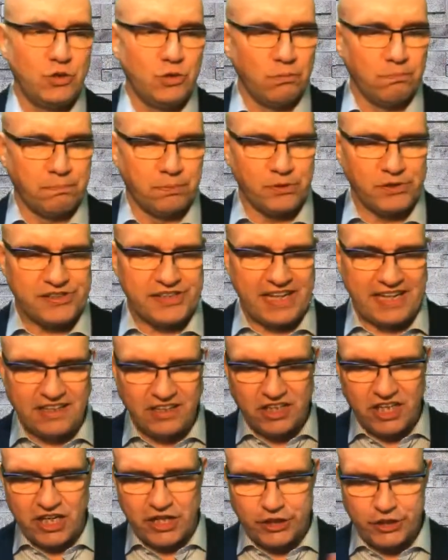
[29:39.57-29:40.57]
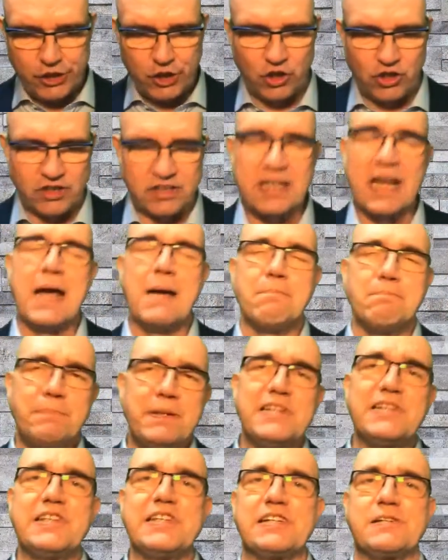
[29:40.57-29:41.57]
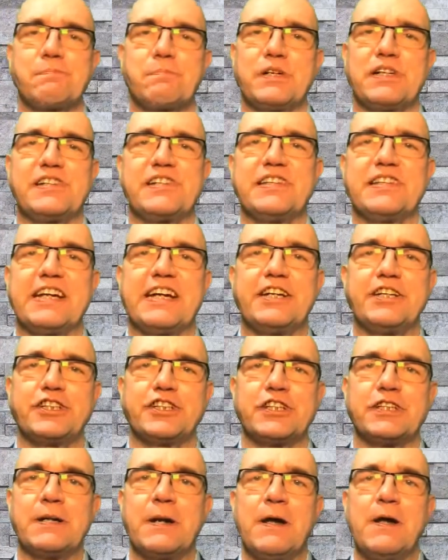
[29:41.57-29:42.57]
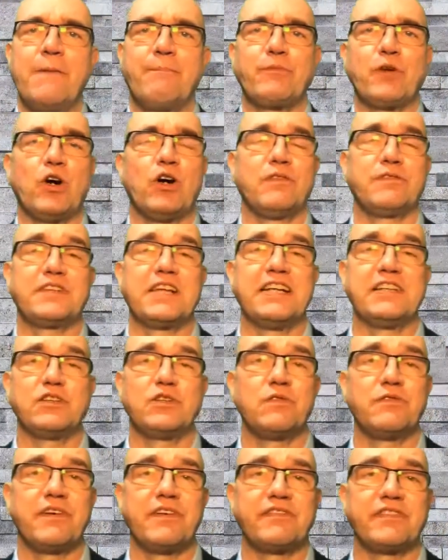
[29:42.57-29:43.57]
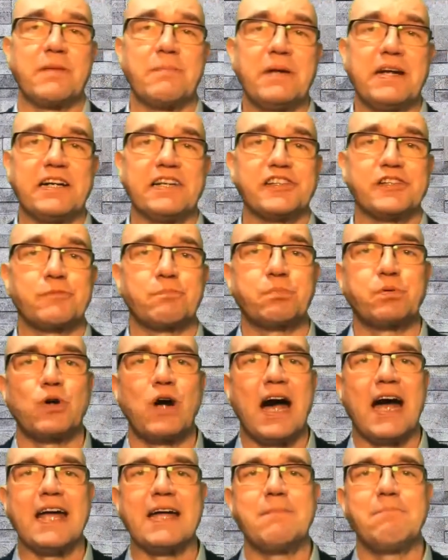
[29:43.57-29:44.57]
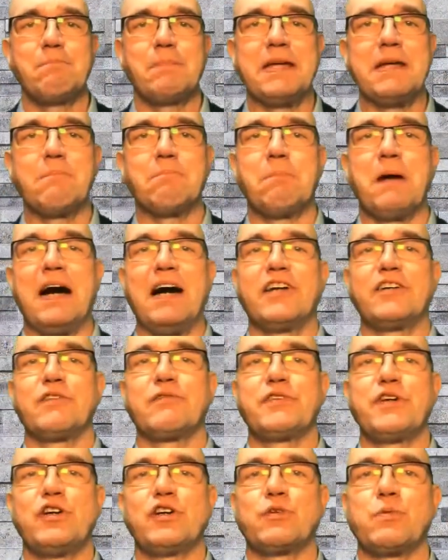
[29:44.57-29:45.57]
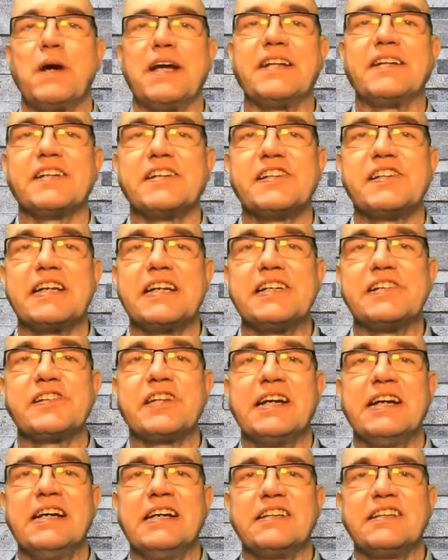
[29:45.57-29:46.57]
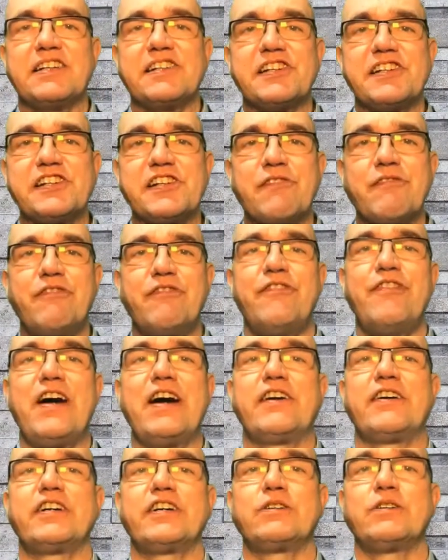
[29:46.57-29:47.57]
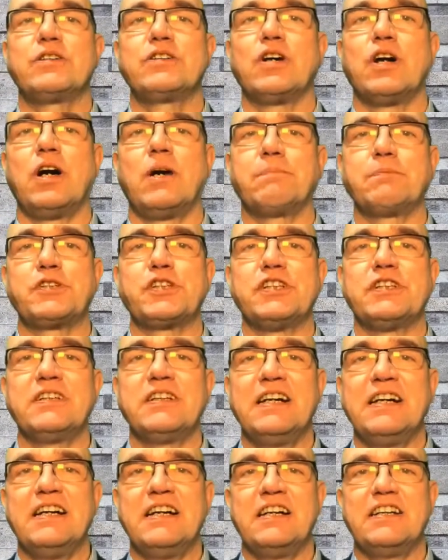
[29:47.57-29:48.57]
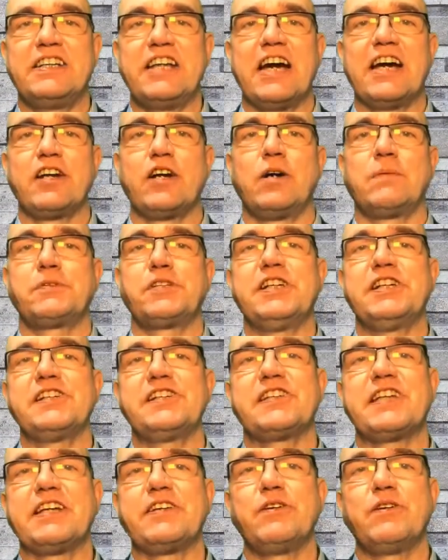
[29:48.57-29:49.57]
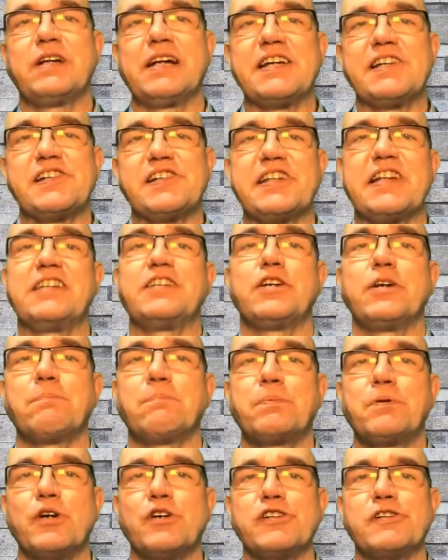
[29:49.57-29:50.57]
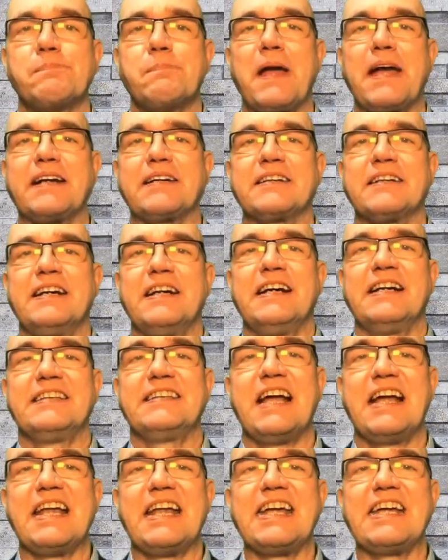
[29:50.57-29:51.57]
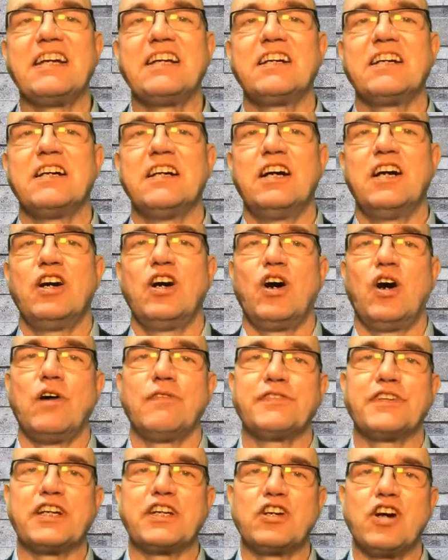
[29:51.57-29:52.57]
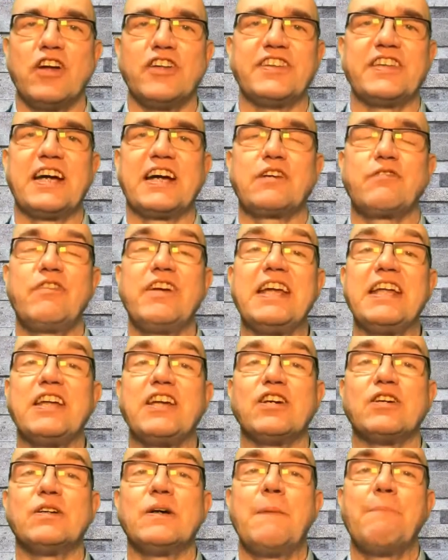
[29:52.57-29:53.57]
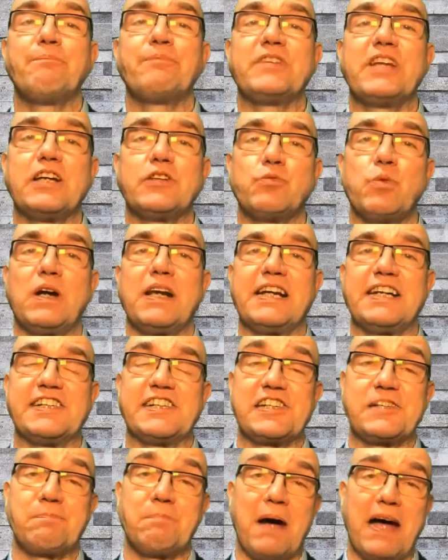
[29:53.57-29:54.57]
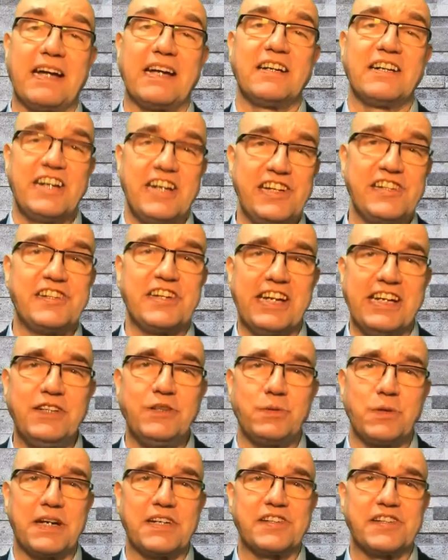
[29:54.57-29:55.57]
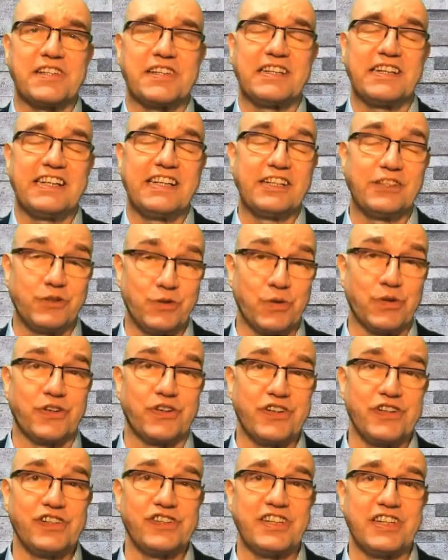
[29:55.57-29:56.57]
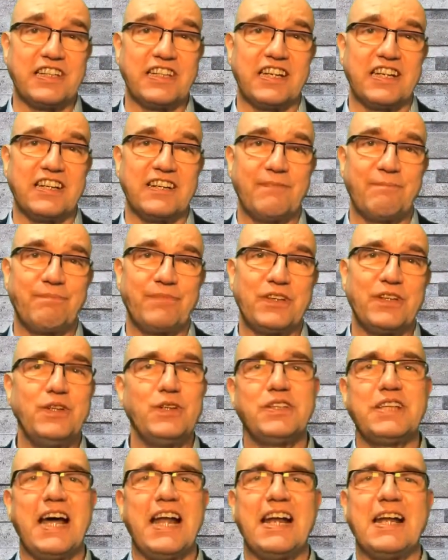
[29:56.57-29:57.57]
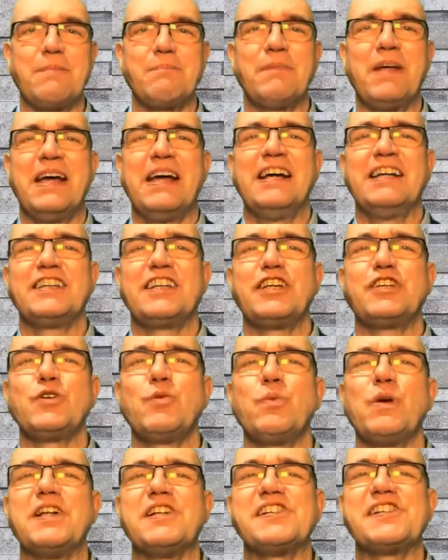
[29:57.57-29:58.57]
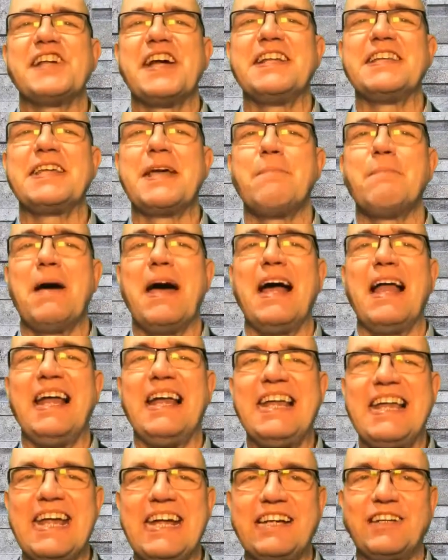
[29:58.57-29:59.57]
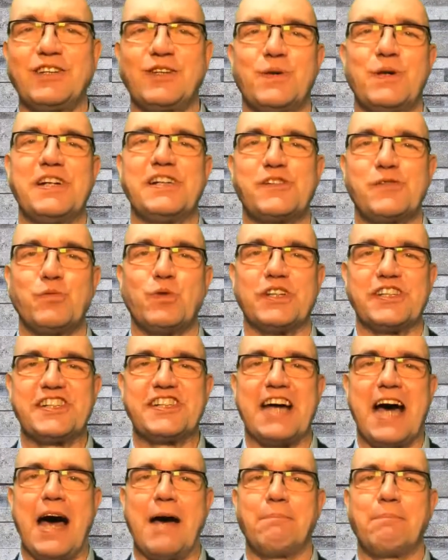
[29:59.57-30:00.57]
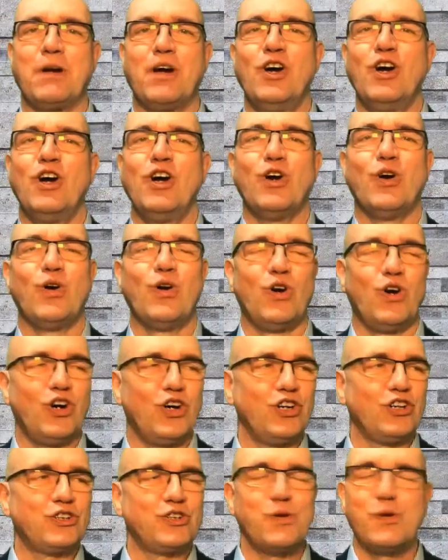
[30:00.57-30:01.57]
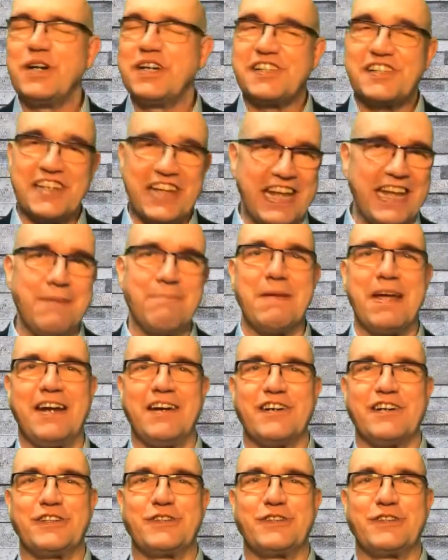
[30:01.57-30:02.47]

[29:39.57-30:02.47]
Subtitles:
to present a short business presentation of 10 to 50 minutes. Brian being part of your acquaintance list, this is a very good option. The other option is that you can send your prospect the link of the contact video that will inspire his interest and curiosity. You tell him that you will send him a link to his WhatsApp or to his email